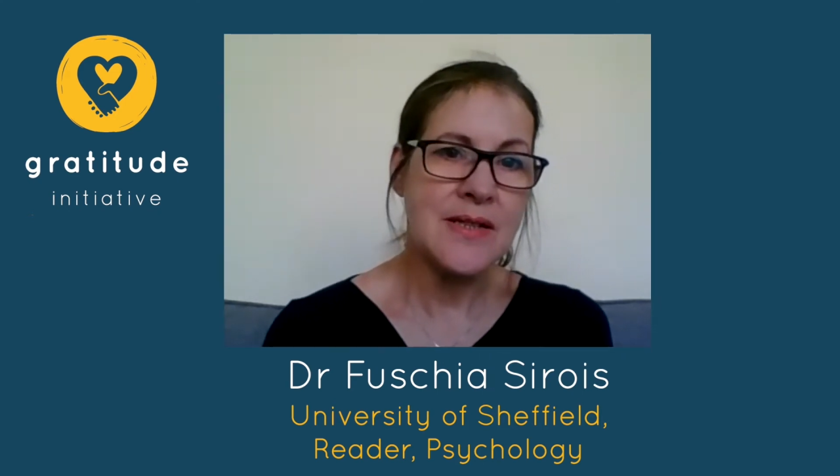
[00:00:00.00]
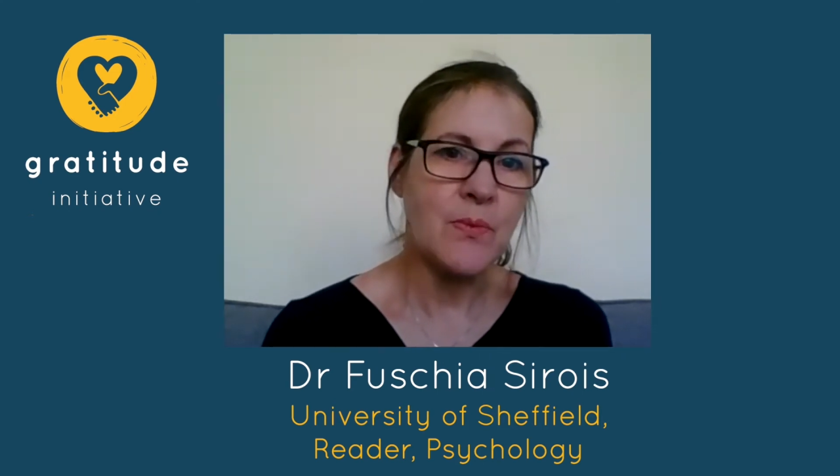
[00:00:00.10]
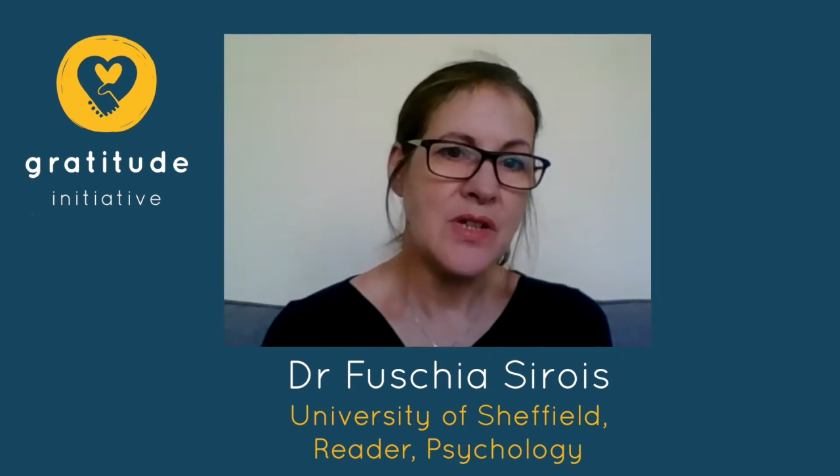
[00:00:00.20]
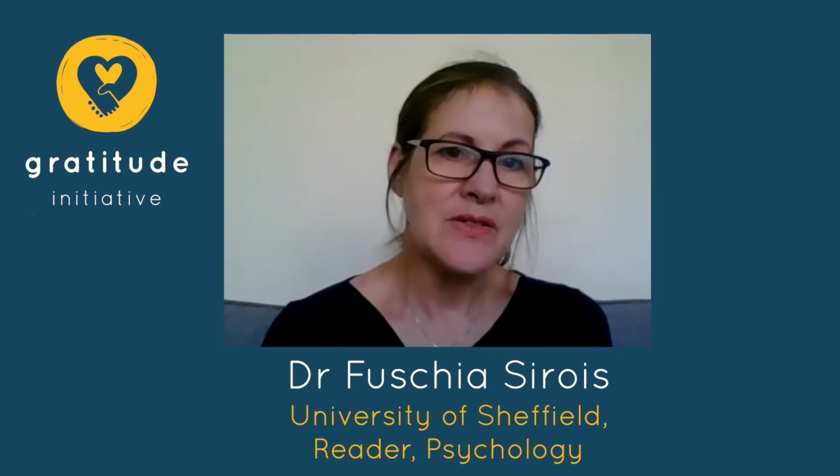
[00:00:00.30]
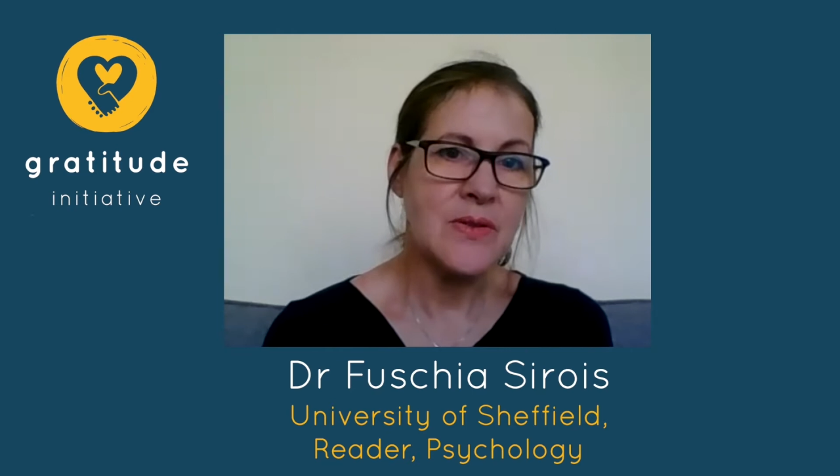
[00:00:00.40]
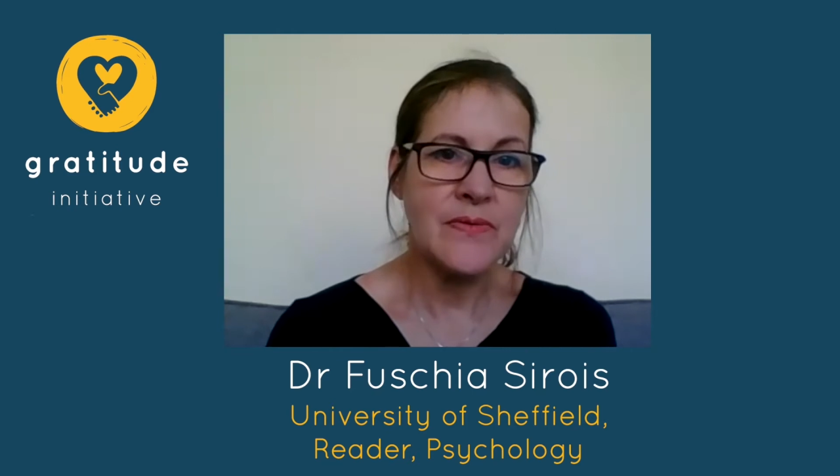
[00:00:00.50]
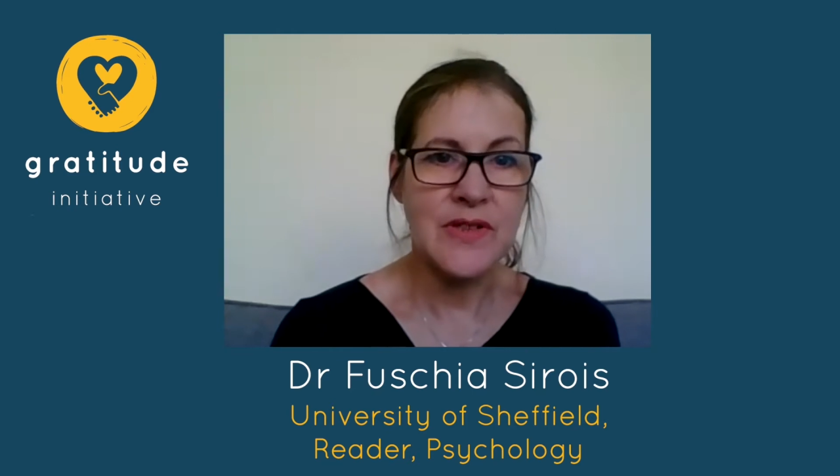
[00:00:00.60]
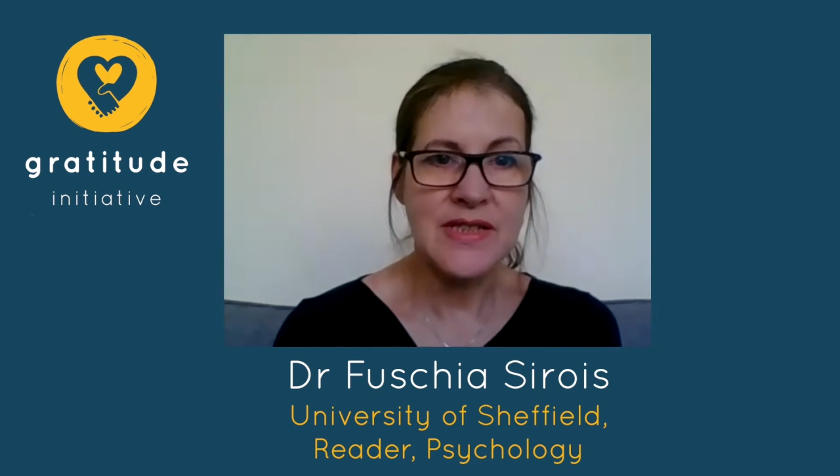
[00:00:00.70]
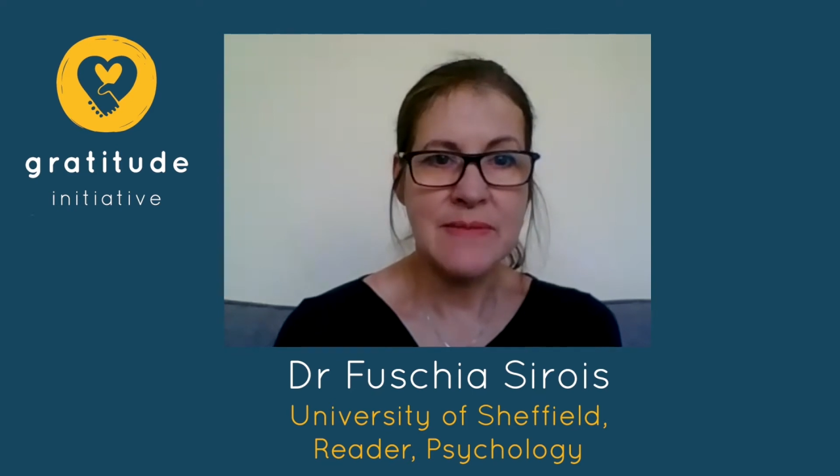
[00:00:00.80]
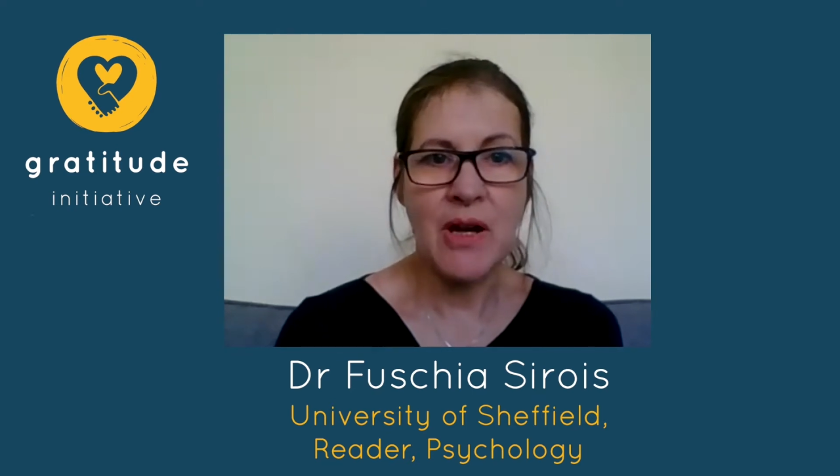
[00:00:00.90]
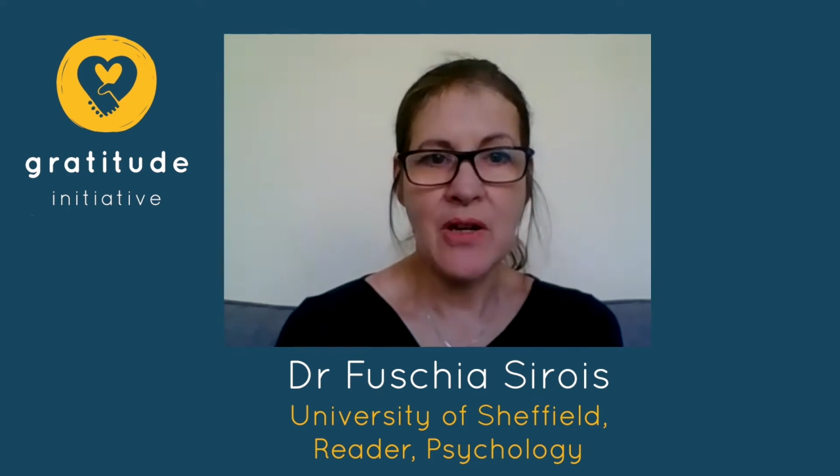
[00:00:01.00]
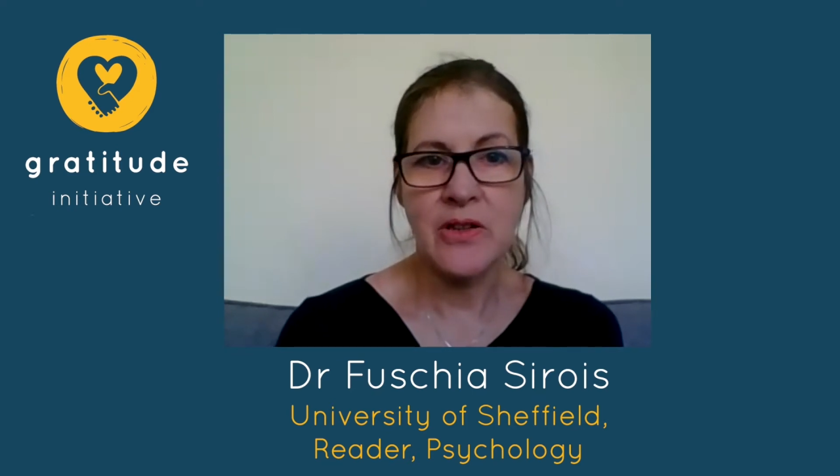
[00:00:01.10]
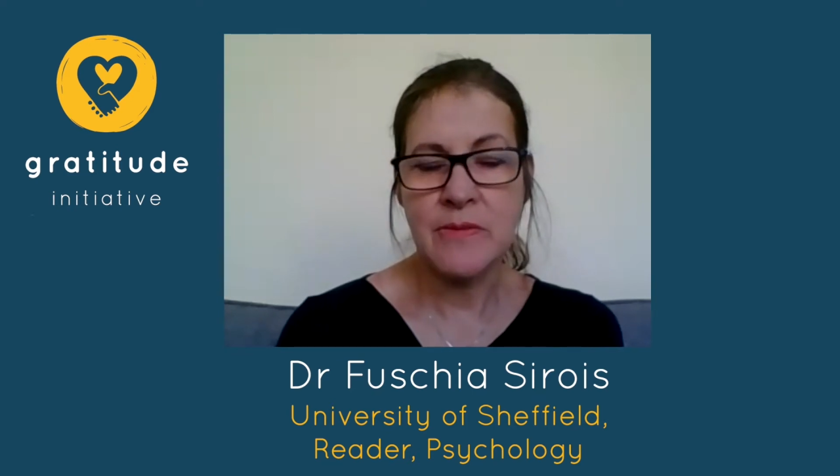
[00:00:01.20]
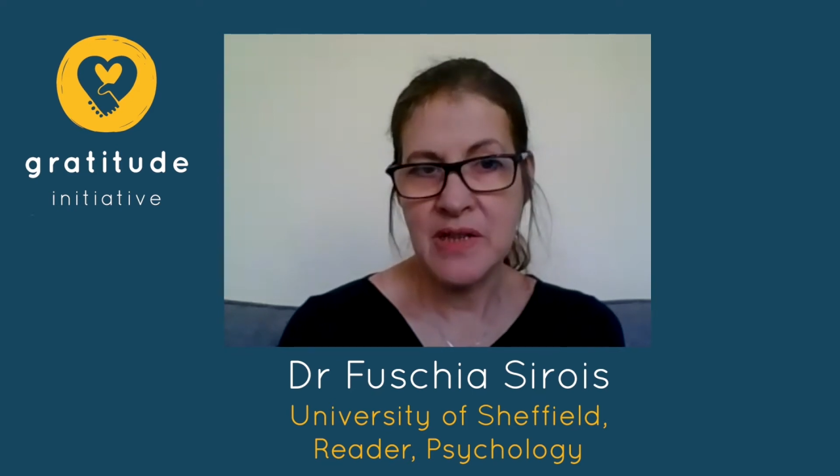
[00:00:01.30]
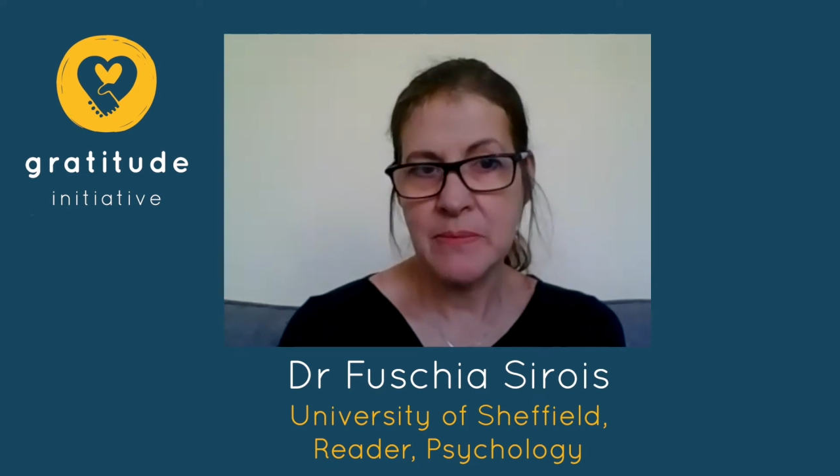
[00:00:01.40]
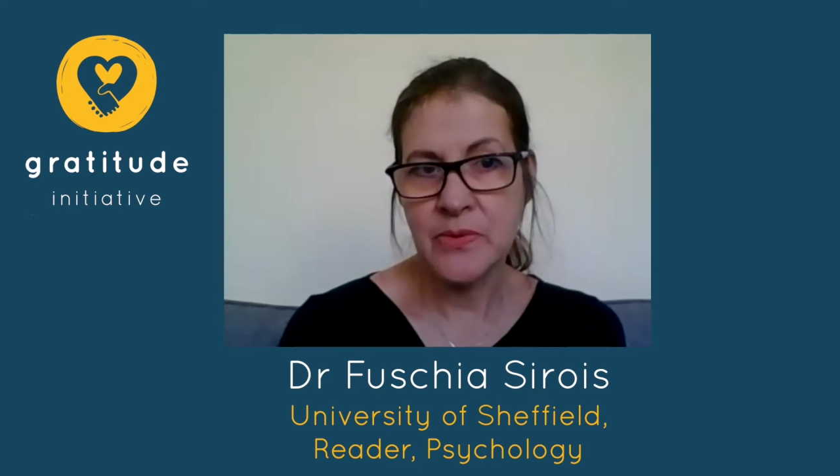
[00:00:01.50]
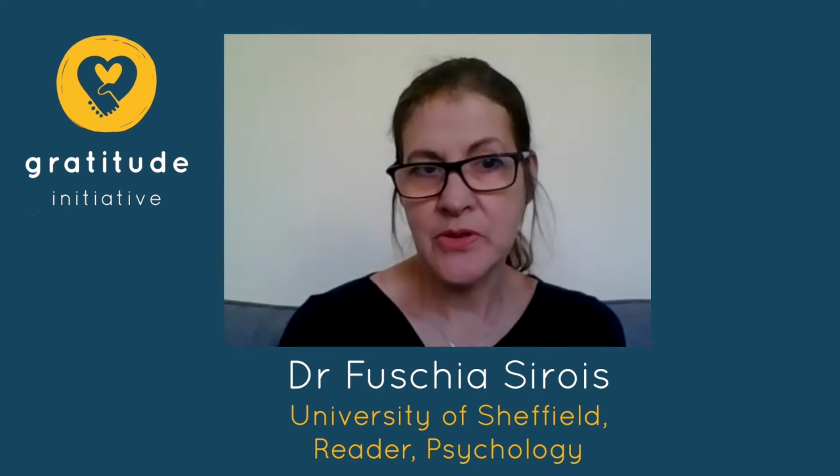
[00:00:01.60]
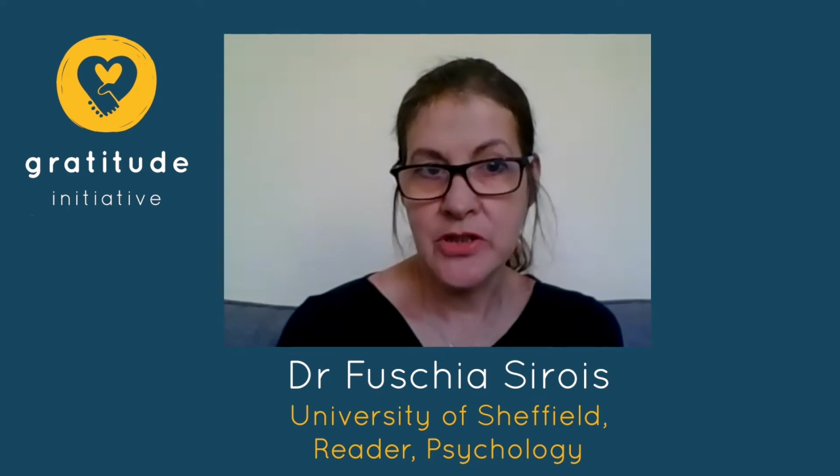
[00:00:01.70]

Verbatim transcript: that we sort of inspired people